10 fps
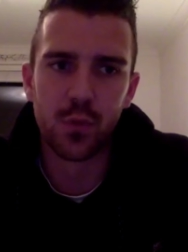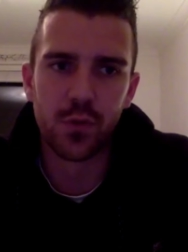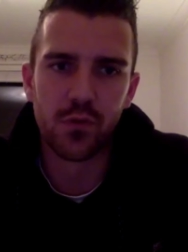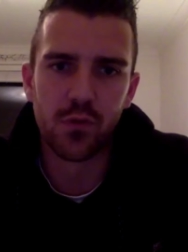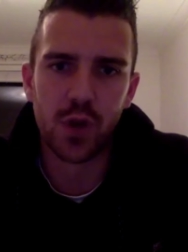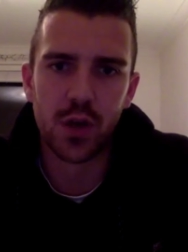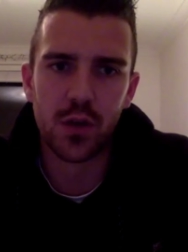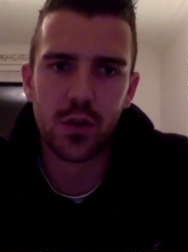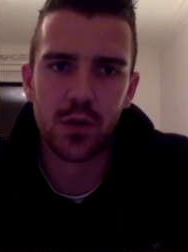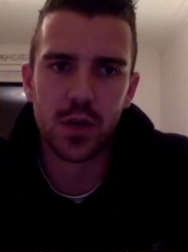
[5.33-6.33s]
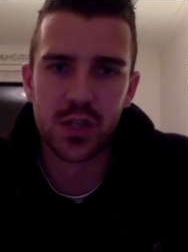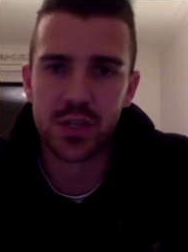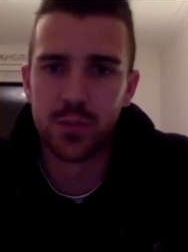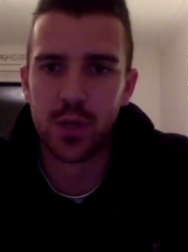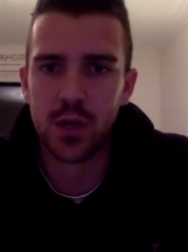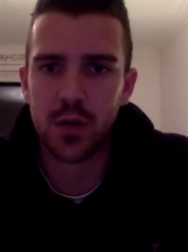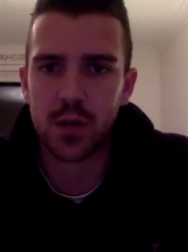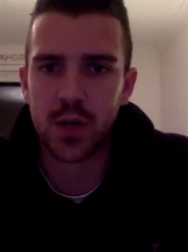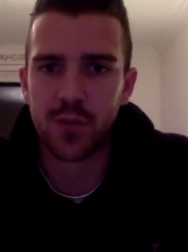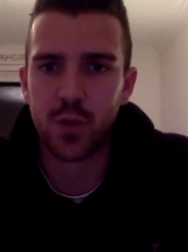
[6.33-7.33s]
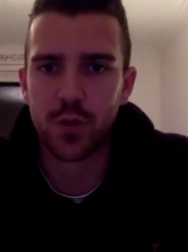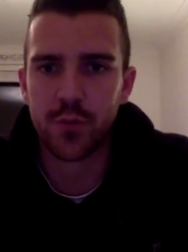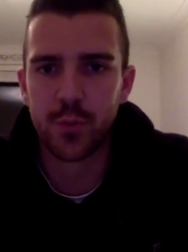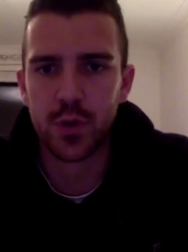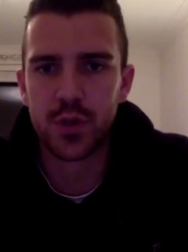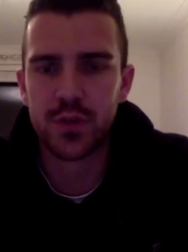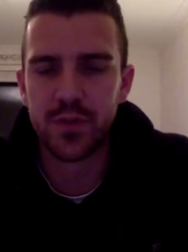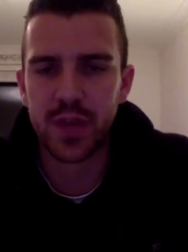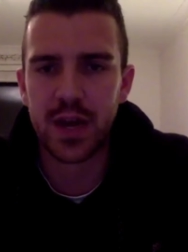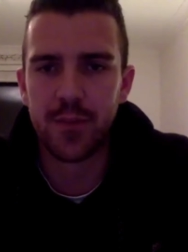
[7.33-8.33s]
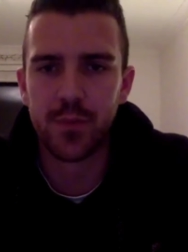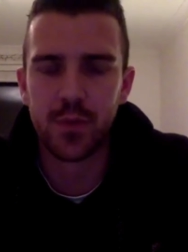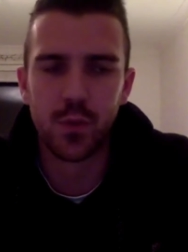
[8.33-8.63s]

want to run a similar kind of one-off promotion for that.